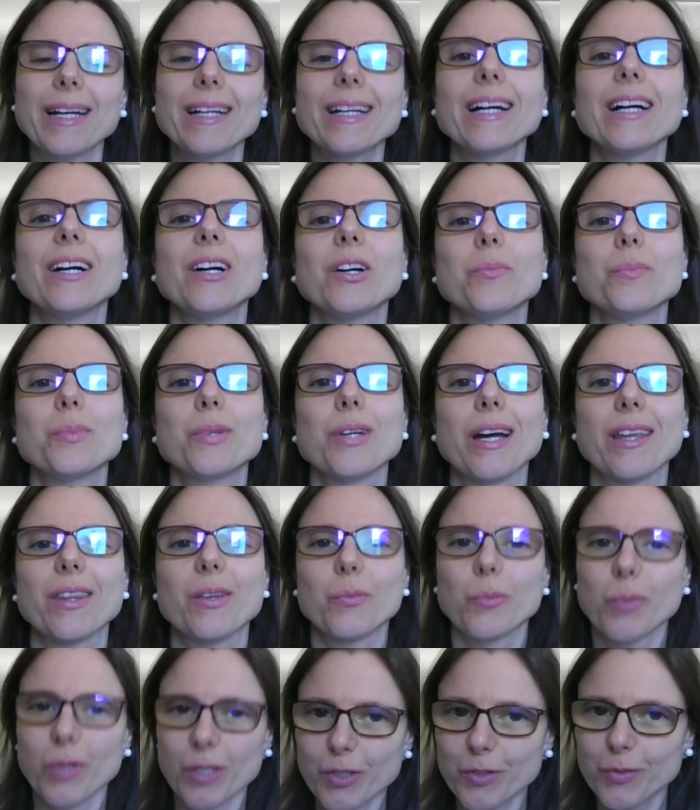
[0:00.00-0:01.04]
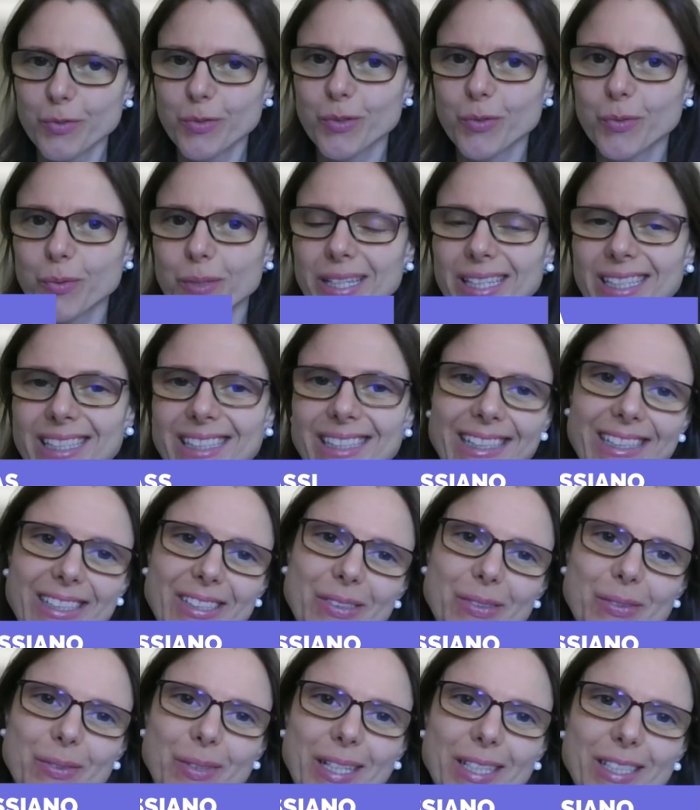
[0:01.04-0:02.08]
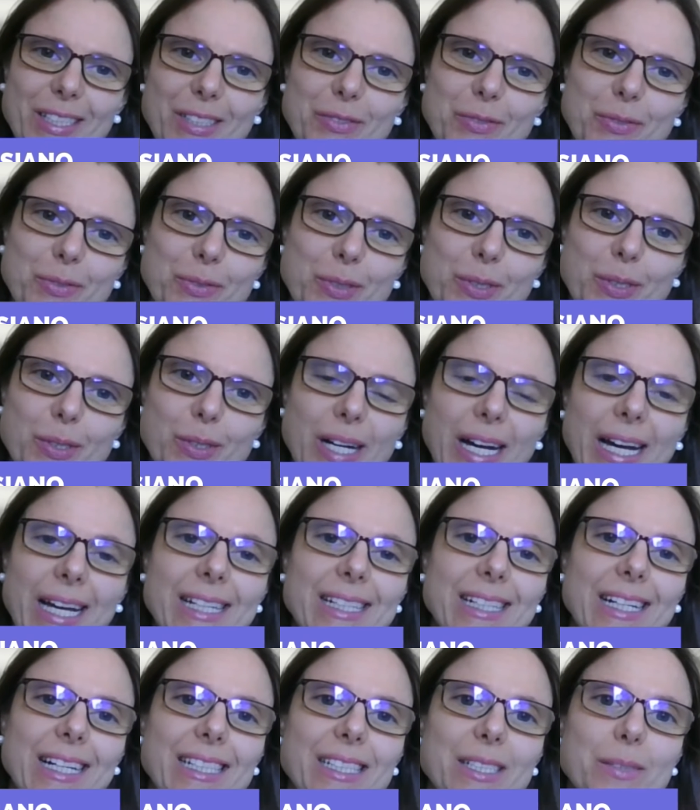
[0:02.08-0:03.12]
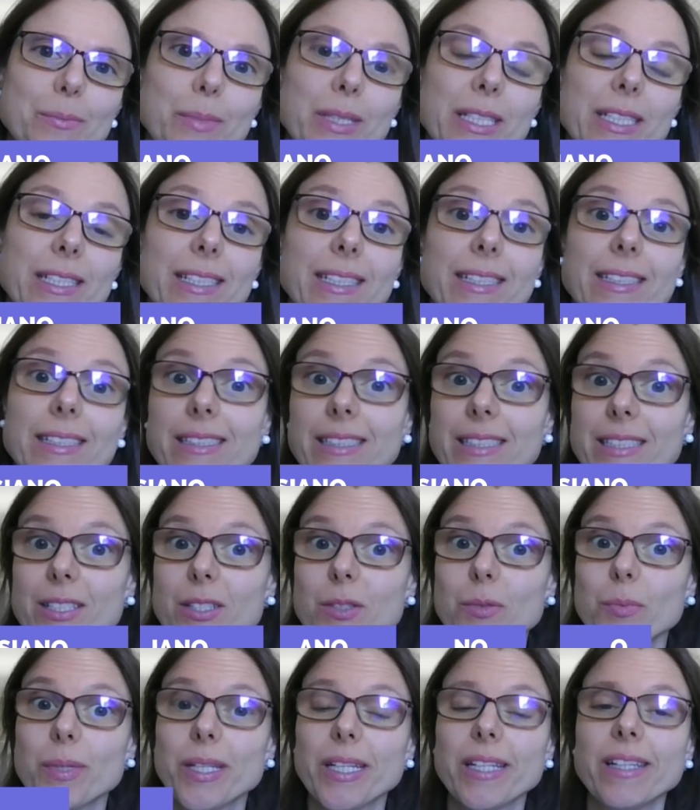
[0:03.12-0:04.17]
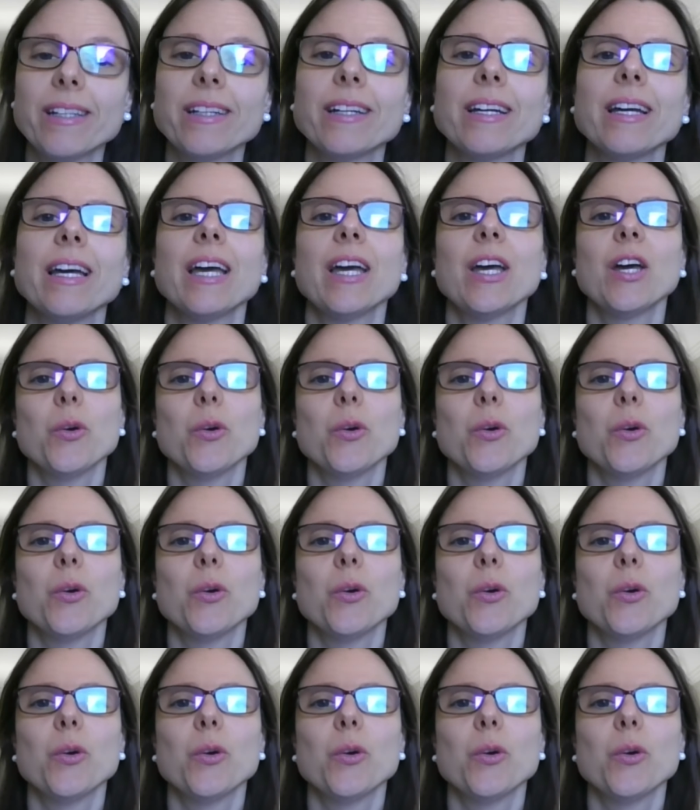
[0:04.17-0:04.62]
back. I hope you had a wonderful week and you're ready for another meeting this week.